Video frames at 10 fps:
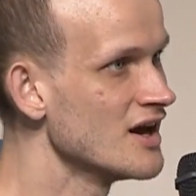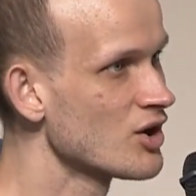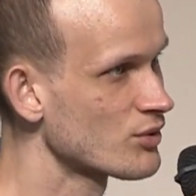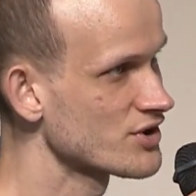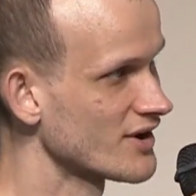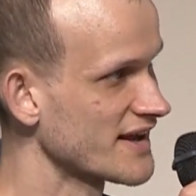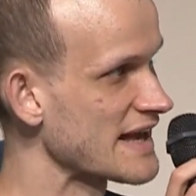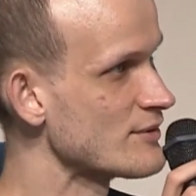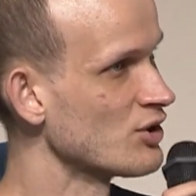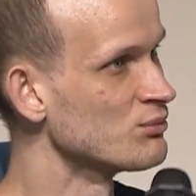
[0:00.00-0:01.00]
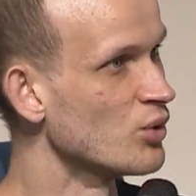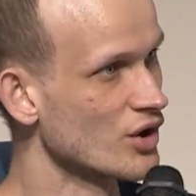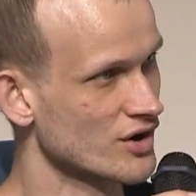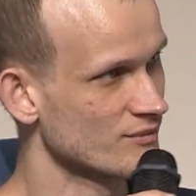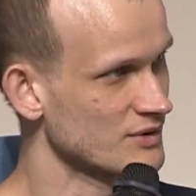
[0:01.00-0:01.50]
we're talking about
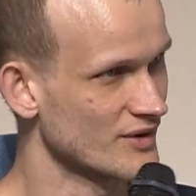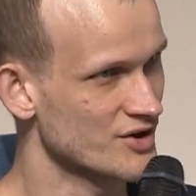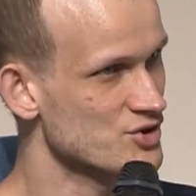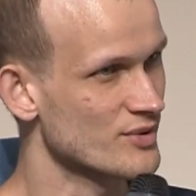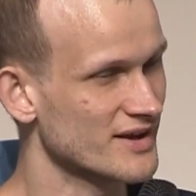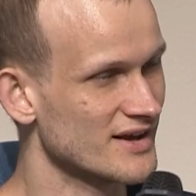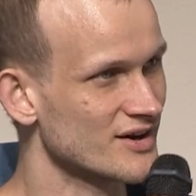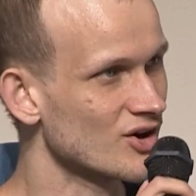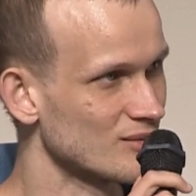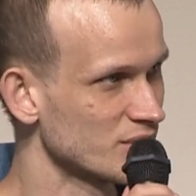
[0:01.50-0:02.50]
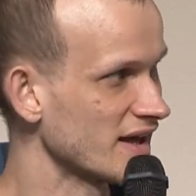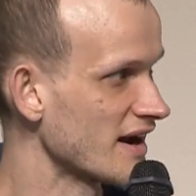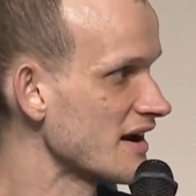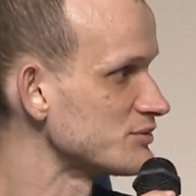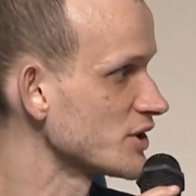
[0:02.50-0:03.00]
more like tricky and
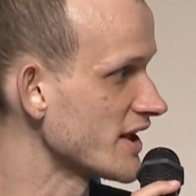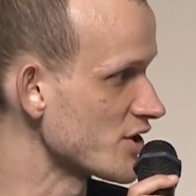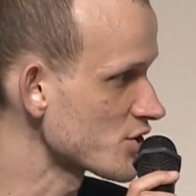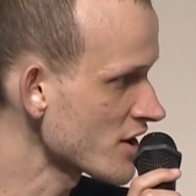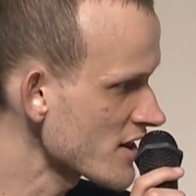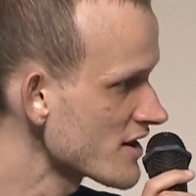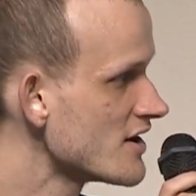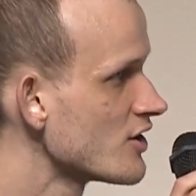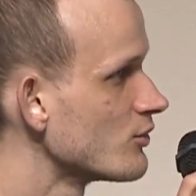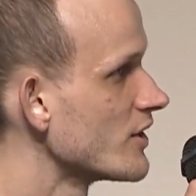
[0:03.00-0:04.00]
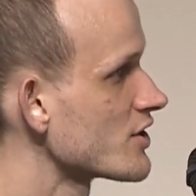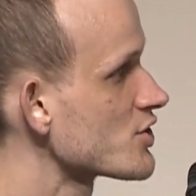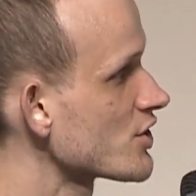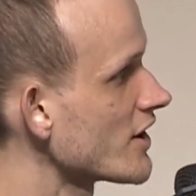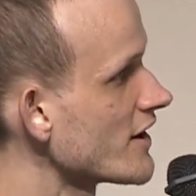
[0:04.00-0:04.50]
complicated applications,
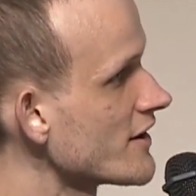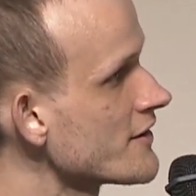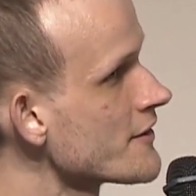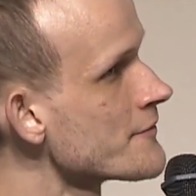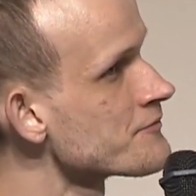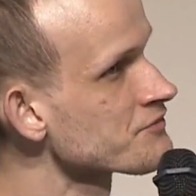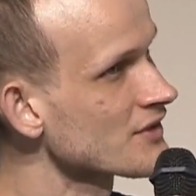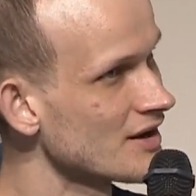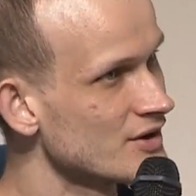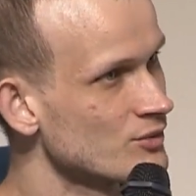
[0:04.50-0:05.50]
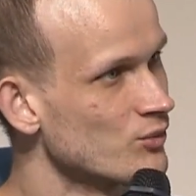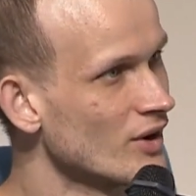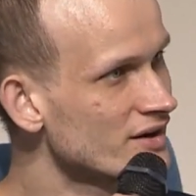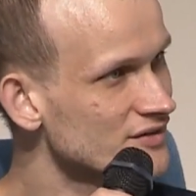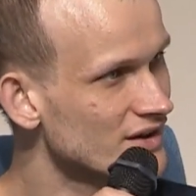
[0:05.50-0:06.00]
which I mean,
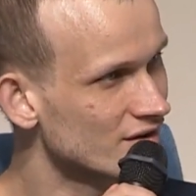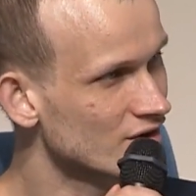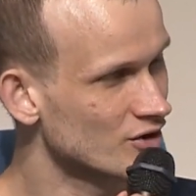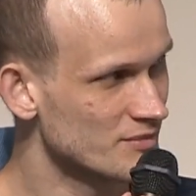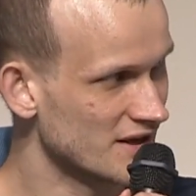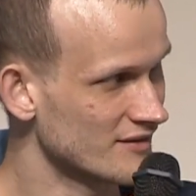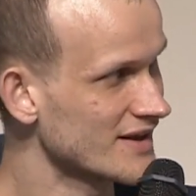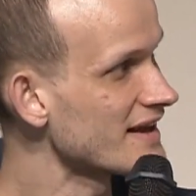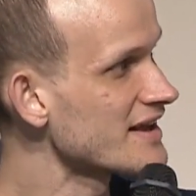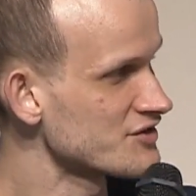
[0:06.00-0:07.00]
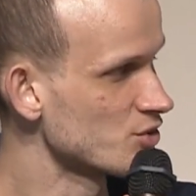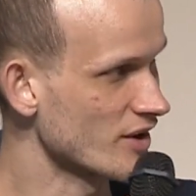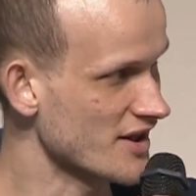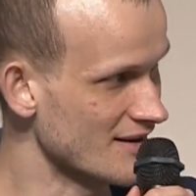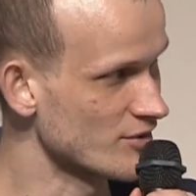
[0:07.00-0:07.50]
one of the, it could mean, I mean, I could give two
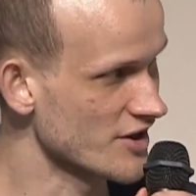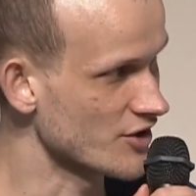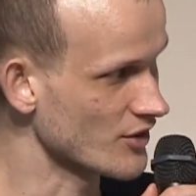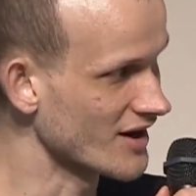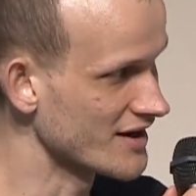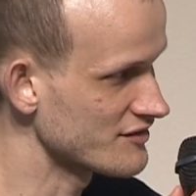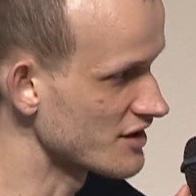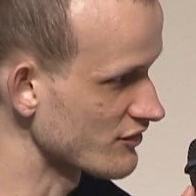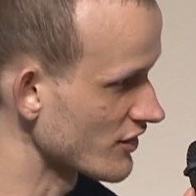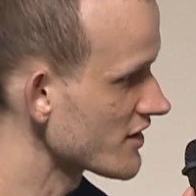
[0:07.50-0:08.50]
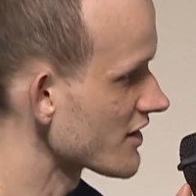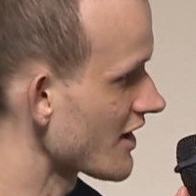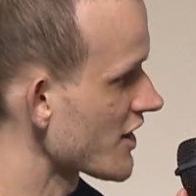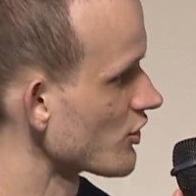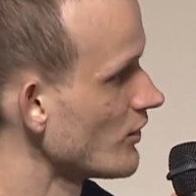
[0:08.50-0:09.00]
examples that are kind of different. I
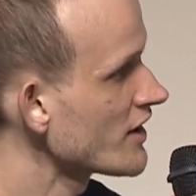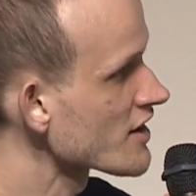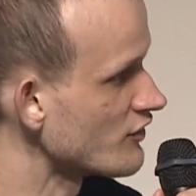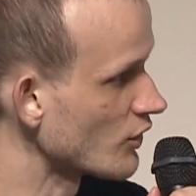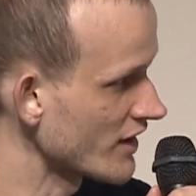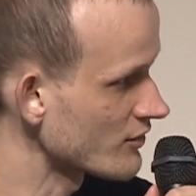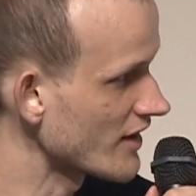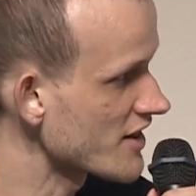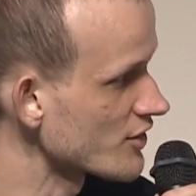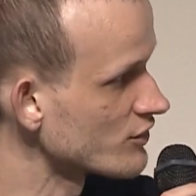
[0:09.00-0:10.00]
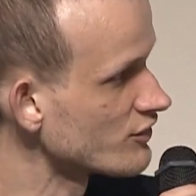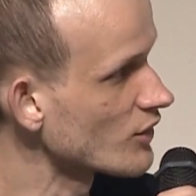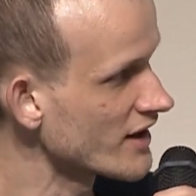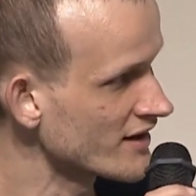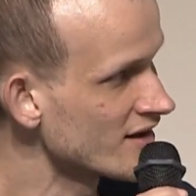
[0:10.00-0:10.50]
mean, so one is voting, right? So in
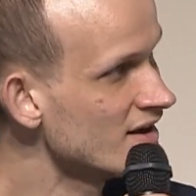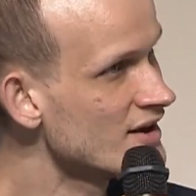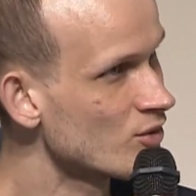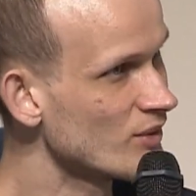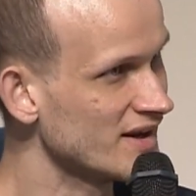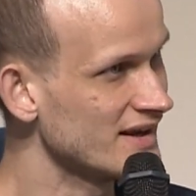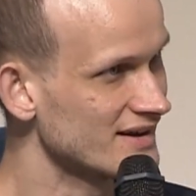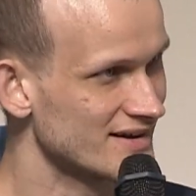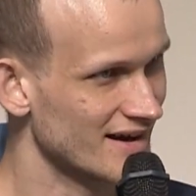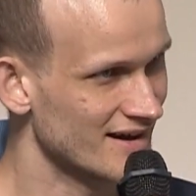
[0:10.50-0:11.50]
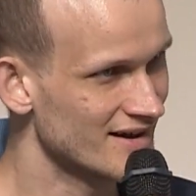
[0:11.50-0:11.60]
voting, we need,